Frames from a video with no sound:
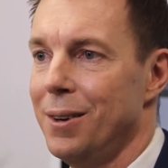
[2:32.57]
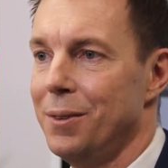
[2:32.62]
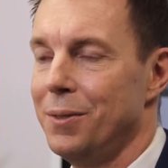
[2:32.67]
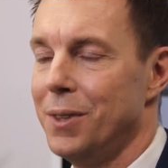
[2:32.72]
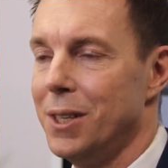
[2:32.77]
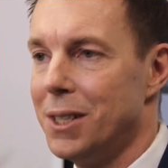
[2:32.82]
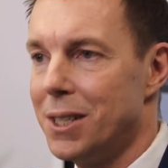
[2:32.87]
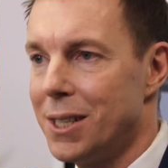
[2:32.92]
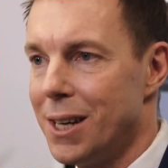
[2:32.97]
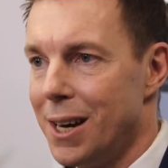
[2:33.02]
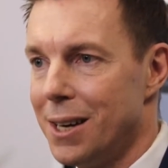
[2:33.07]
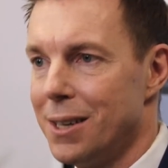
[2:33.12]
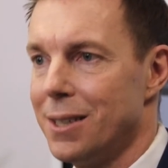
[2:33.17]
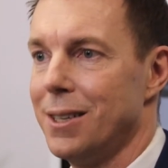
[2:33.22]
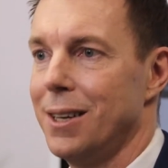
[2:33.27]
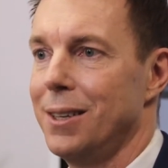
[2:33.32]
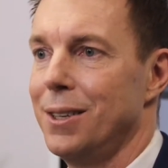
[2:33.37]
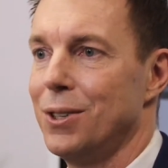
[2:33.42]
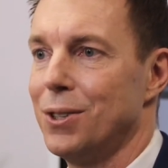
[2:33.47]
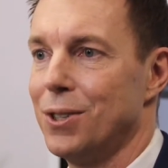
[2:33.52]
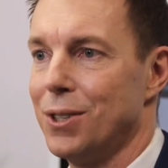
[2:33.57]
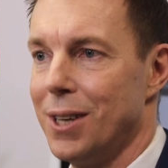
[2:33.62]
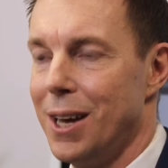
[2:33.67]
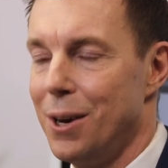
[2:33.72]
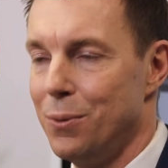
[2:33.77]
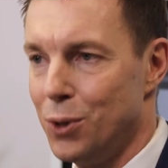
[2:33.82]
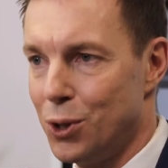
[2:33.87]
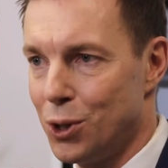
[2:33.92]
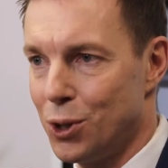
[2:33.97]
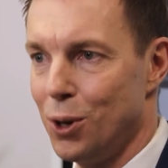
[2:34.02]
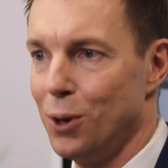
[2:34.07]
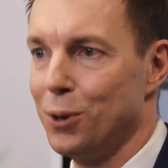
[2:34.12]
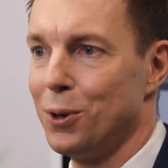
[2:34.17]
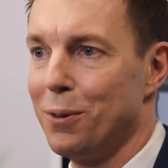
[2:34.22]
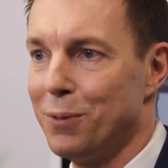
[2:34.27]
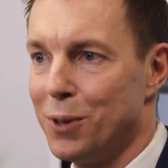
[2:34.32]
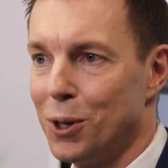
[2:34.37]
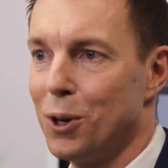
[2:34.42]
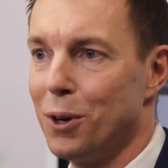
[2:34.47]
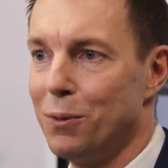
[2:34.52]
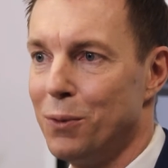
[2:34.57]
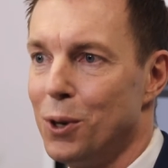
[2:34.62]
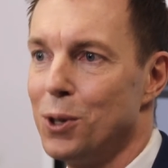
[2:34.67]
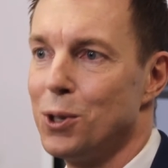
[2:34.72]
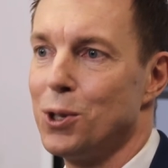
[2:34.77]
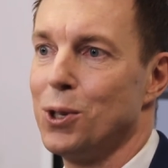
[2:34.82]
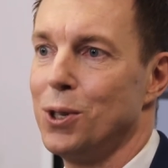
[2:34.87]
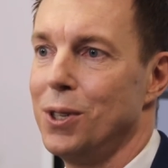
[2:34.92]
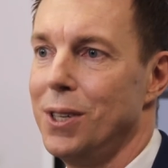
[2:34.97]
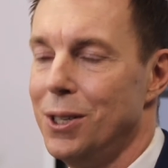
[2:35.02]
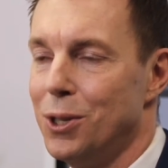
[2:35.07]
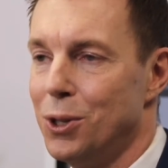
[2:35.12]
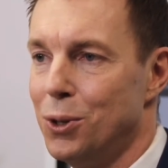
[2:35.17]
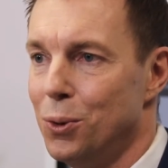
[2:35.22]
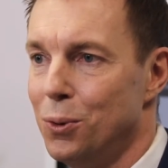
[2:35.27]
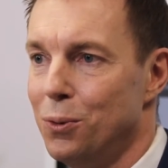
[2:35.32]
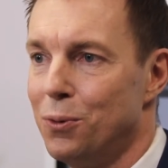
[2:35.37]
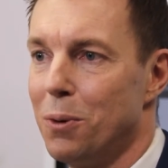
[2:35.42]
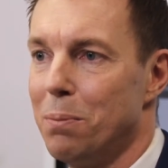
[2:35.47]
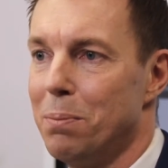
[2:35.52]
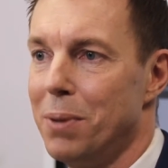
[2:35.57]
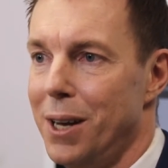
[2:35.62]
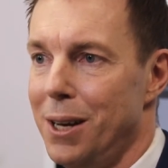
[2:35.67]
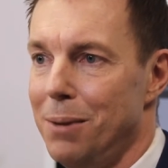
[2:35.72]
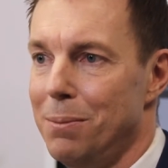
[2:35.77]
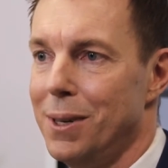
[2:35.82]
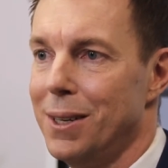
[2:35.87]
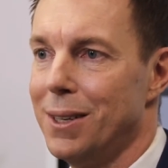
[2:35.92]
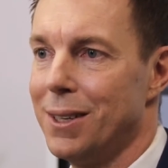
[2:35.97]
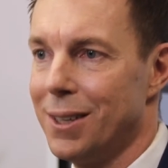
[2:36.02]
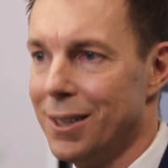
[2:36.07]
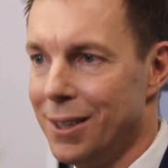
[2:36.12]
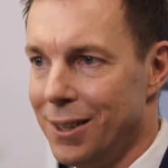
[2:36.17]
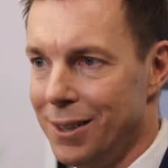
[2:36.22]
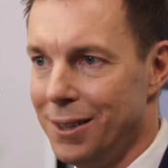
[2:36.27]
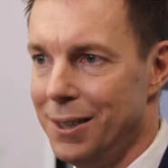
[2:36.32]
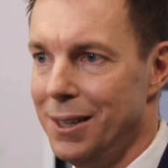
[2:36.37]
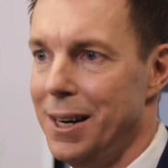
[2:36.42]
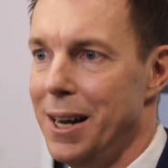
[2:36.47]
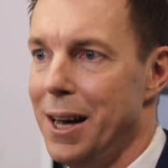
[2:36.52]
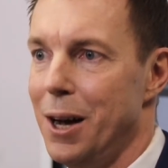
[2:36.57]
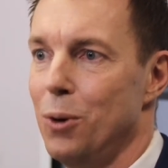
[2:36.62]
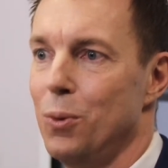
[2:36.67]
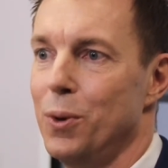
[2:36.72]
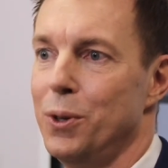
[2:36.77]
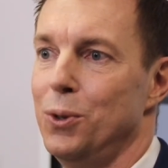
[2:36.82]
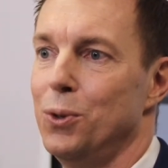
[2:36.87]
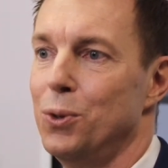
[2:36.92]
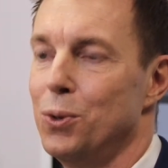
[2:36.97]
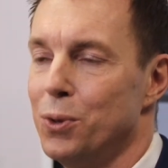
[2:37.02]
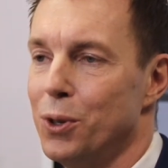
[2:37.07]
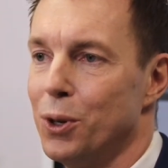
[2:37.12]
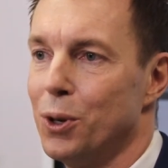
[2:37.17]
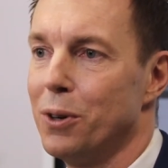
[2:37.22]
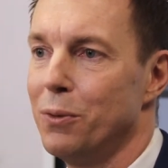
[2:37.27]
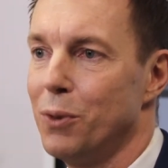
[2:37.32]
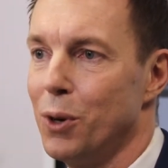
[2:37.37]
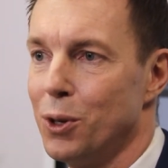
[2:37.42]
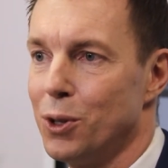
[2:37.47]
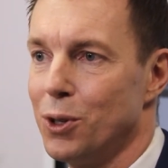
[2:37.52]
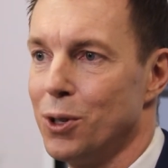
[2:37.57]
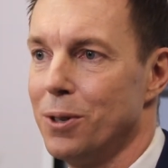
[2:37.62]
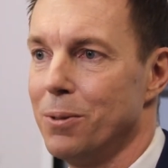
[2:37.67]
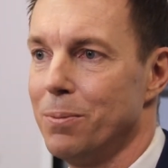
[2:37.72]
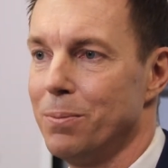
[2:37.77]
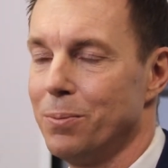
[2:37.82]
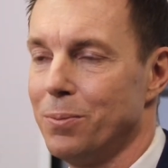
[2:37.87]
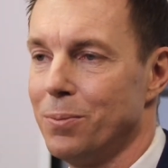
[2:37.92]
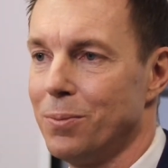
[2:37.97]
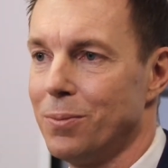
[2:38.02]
the tax that is a result of the conversion is due for payment now when you do the conversion.